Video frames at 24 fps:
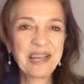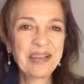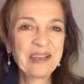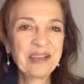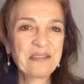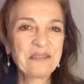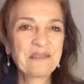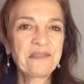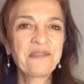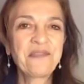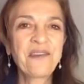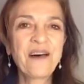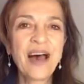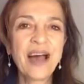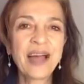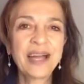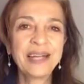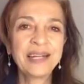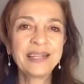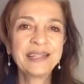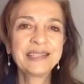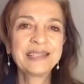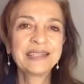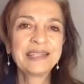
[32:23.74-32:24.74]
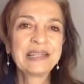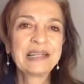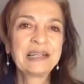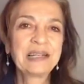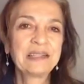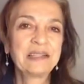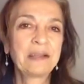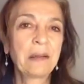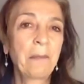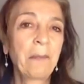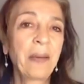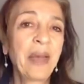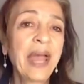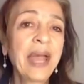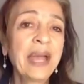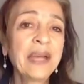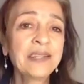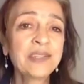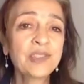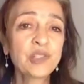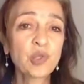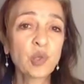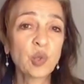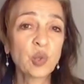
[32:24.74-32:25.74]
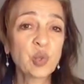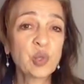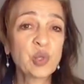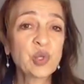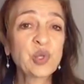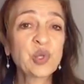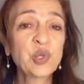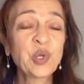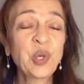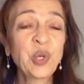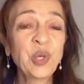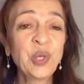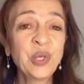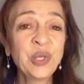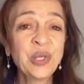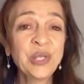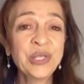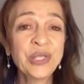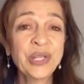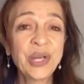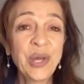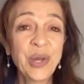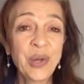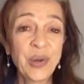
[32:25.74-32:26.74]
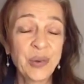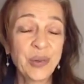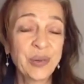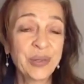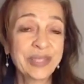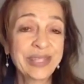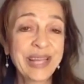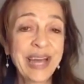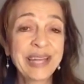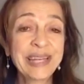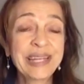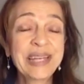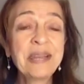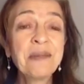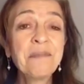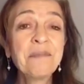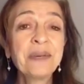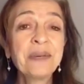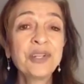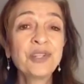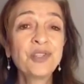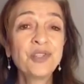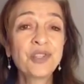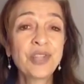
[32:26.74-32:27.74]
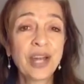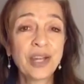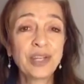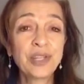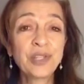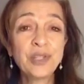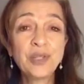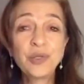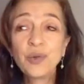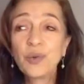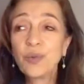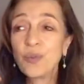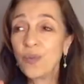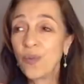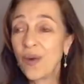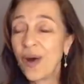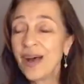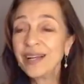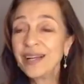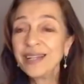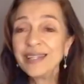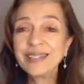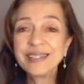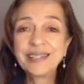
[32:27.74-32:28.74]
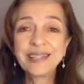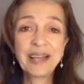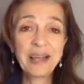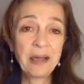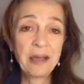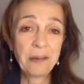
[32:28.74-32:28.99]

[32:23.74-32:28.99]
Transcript: find the pants or skirt or that image that you want,